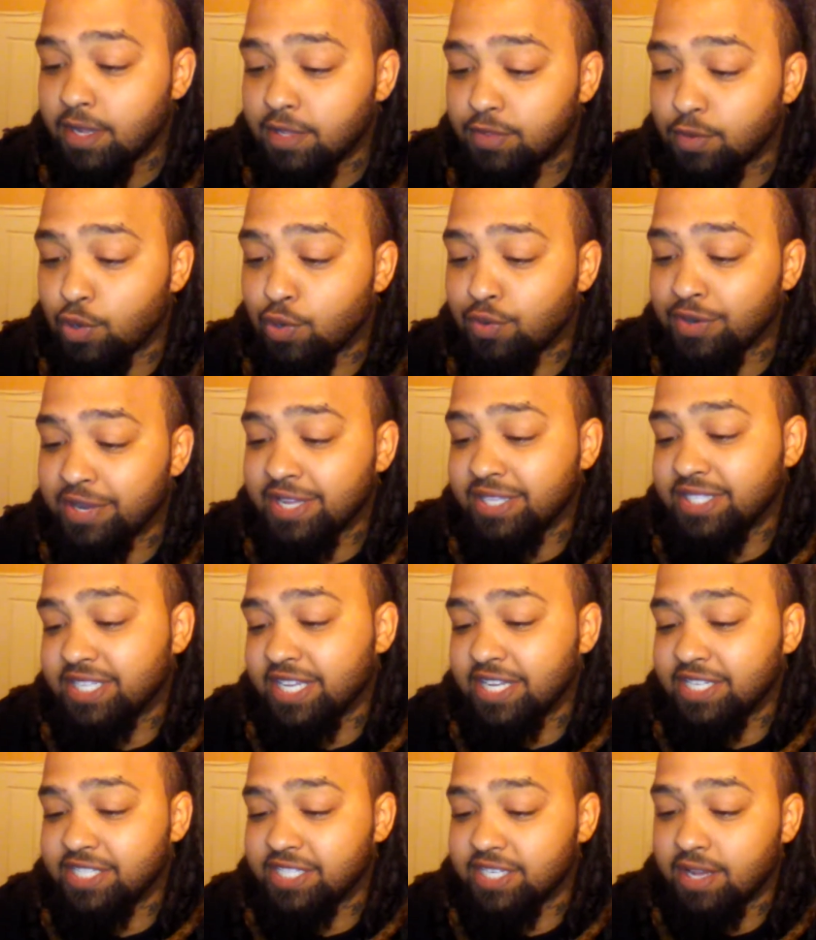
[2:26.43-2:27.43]
the
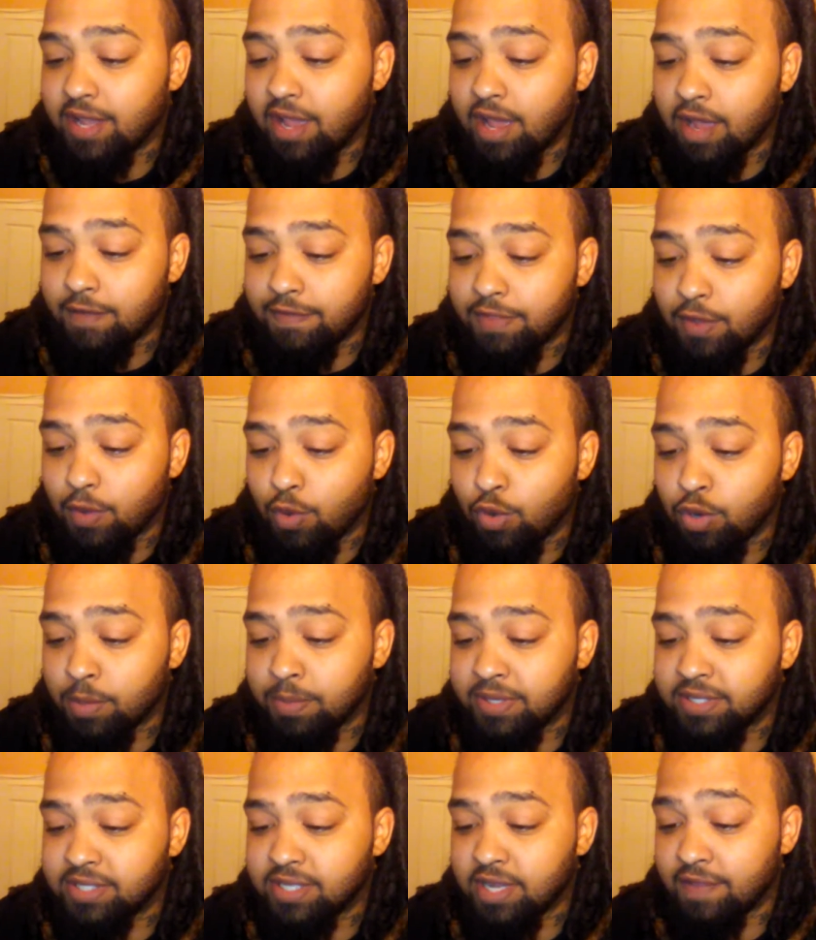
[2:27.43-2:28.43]
orientation of the
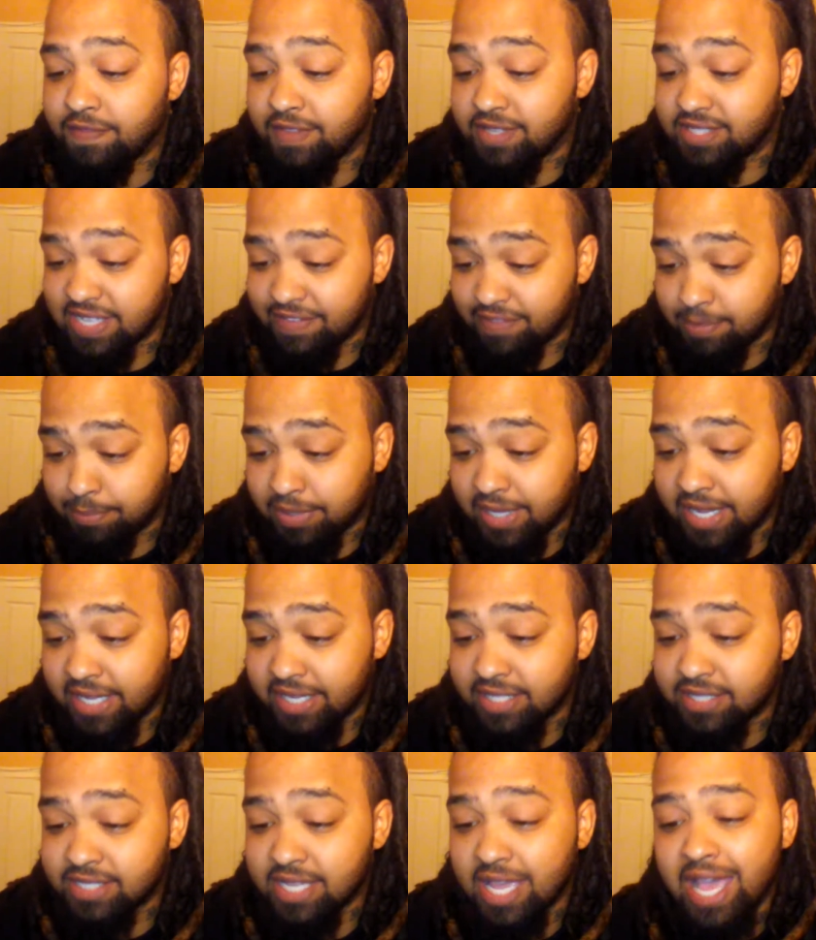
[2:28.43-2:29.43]
orbits of the seven
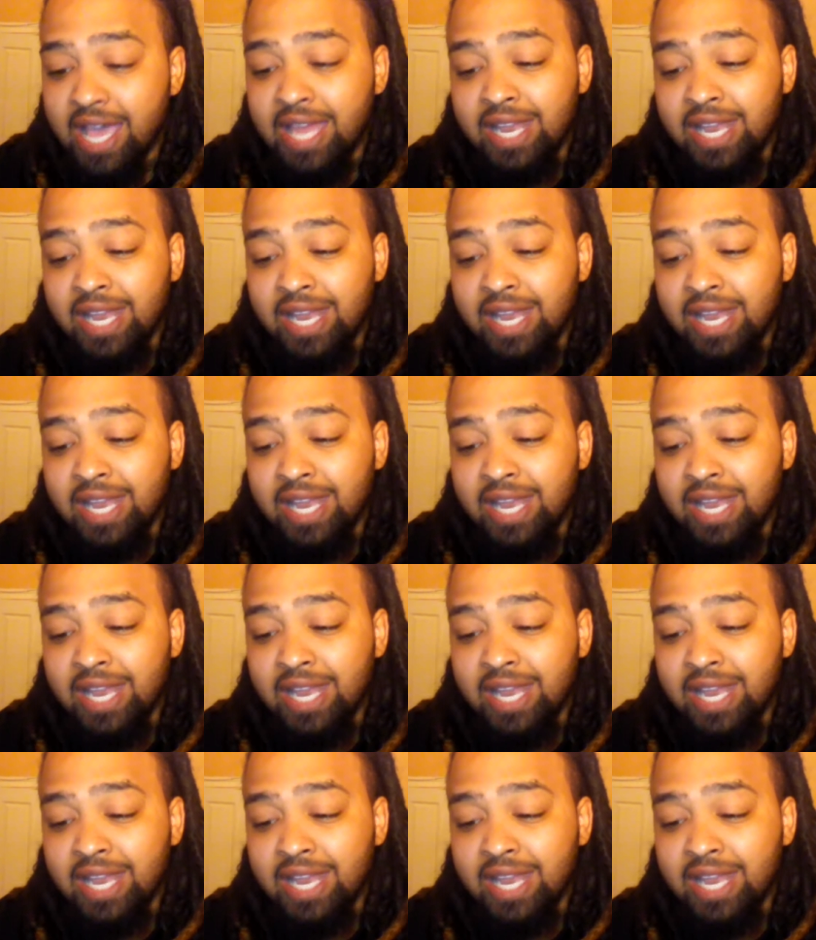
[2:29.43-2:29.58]
planets